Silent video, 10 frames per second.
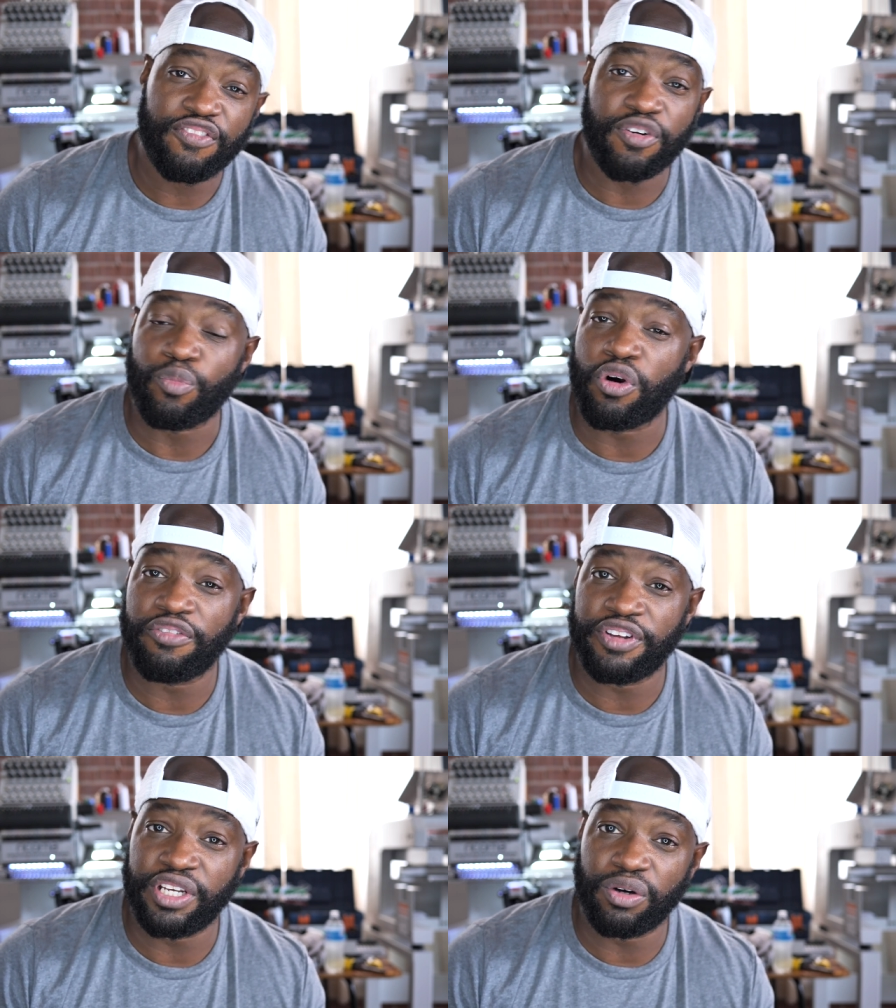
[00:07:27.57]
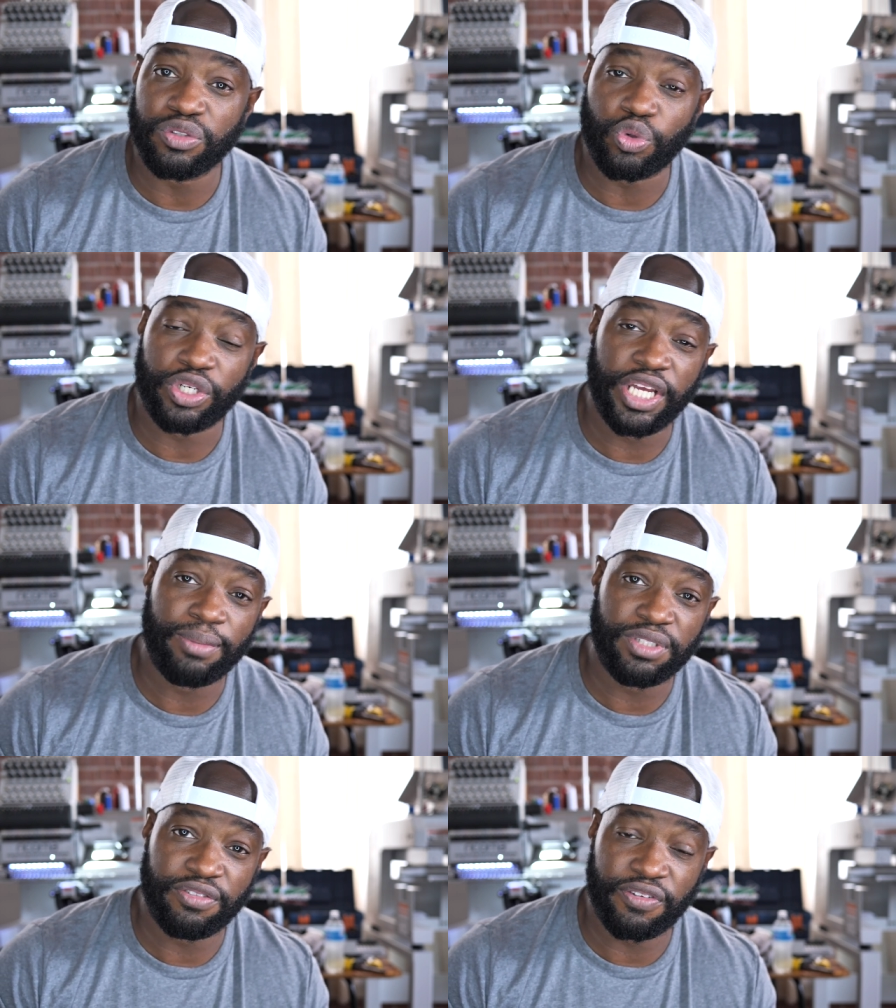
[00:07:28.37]
for more videos on the
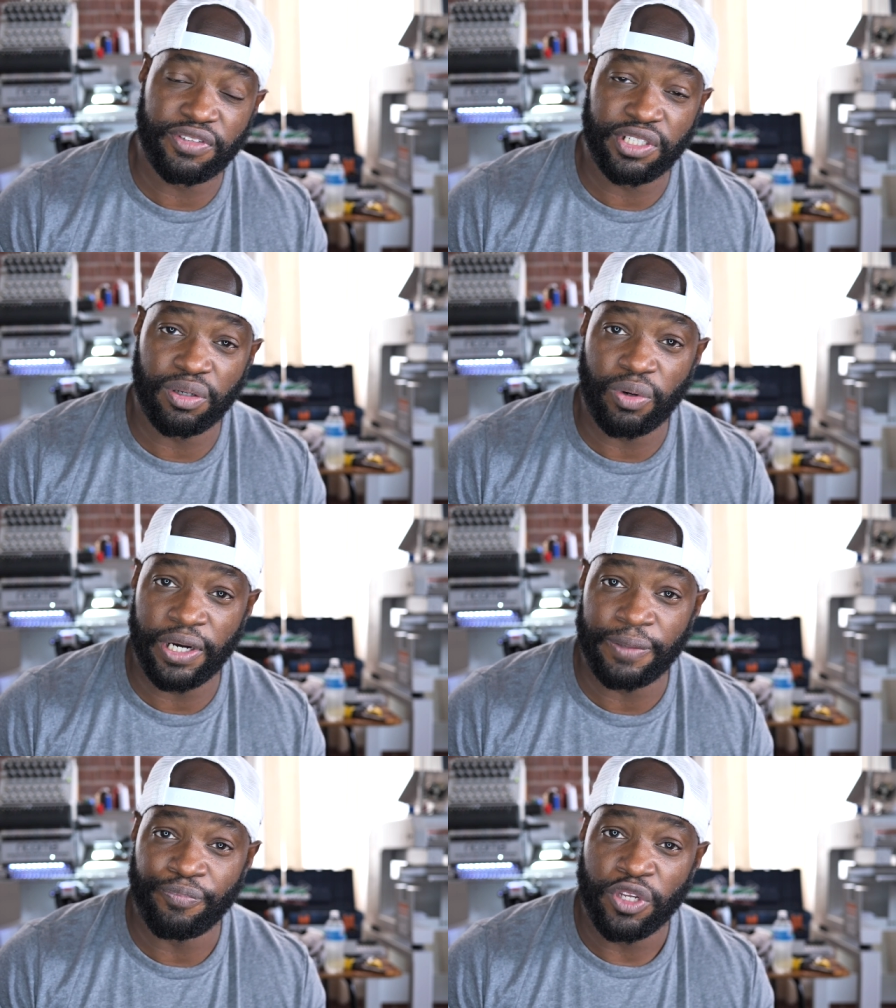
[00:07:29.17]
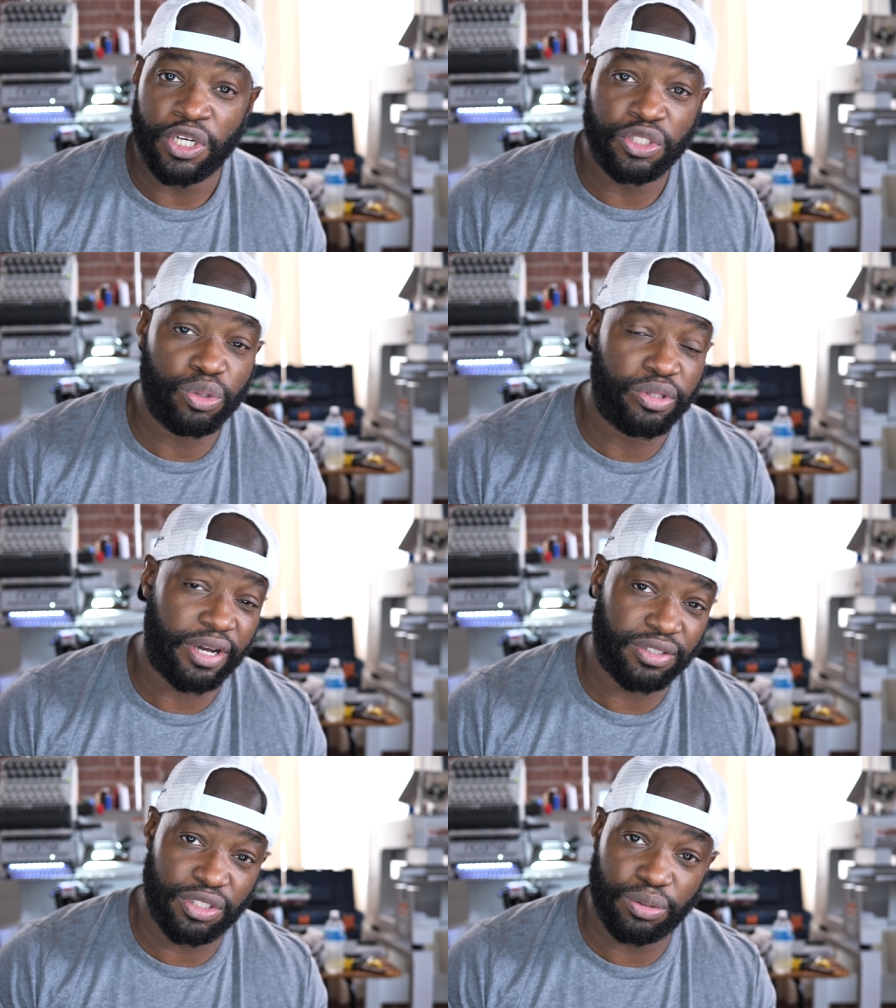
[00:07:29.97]
M T fifteen oh one, two
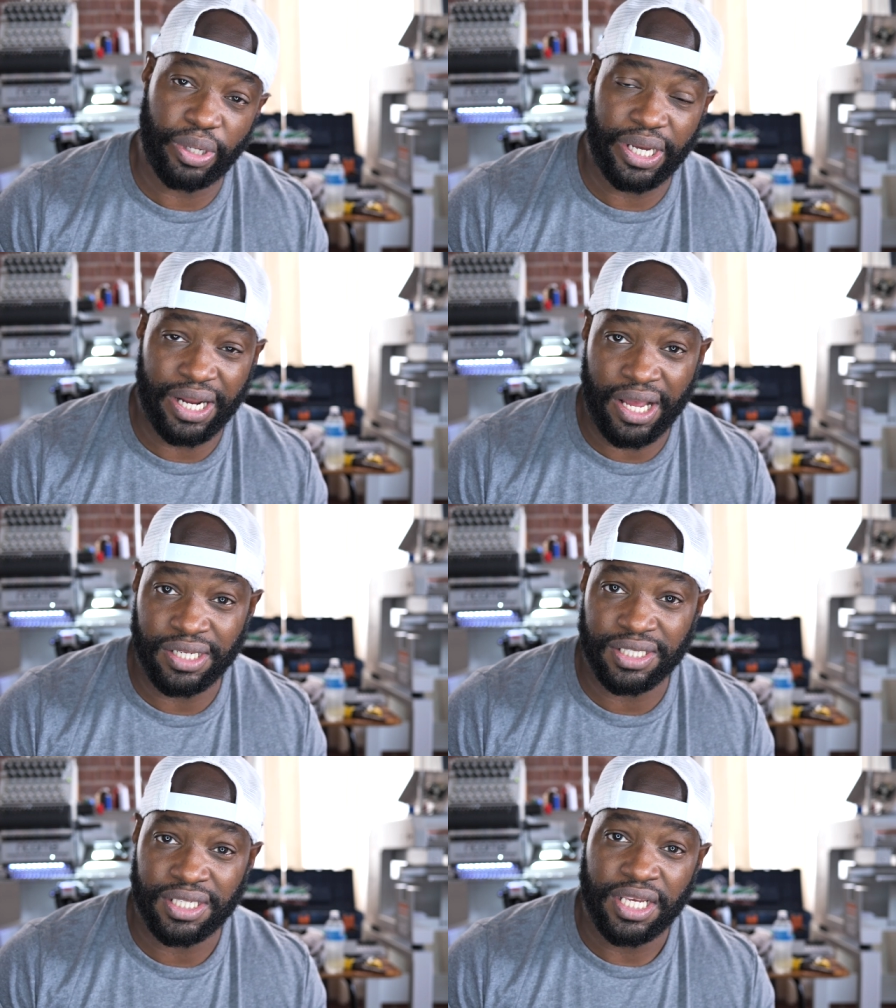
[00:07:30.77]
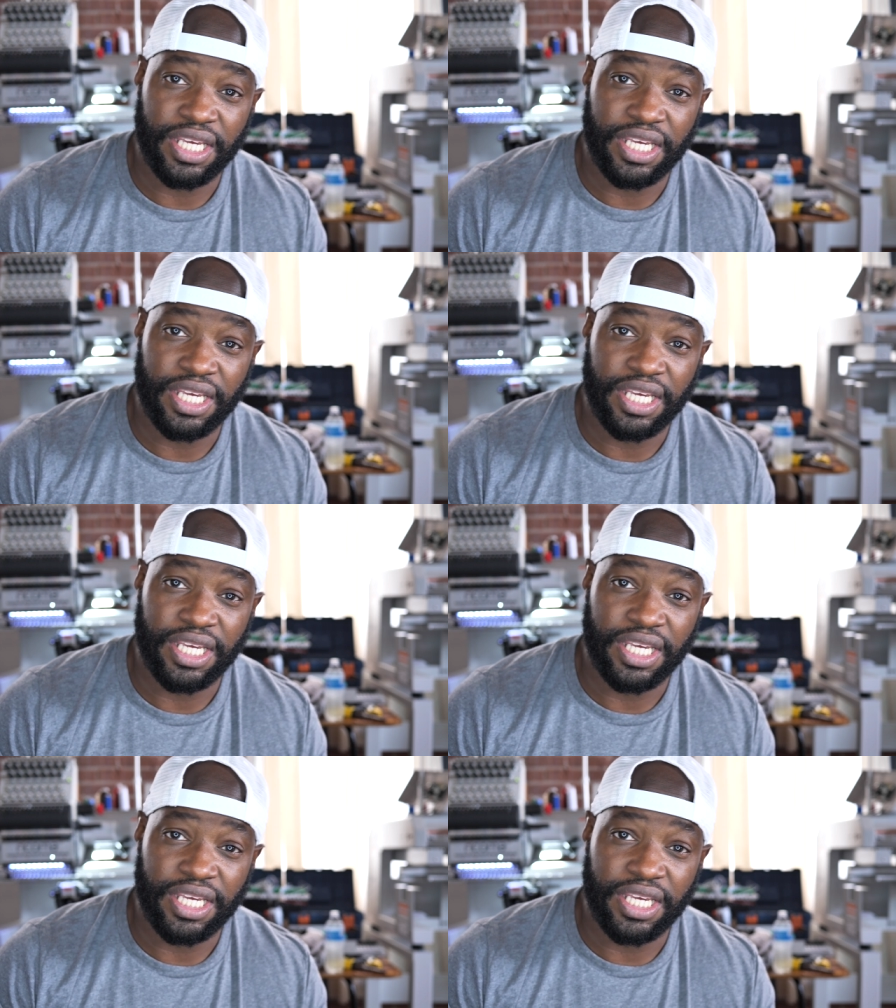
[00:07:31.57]
thousand two eight S,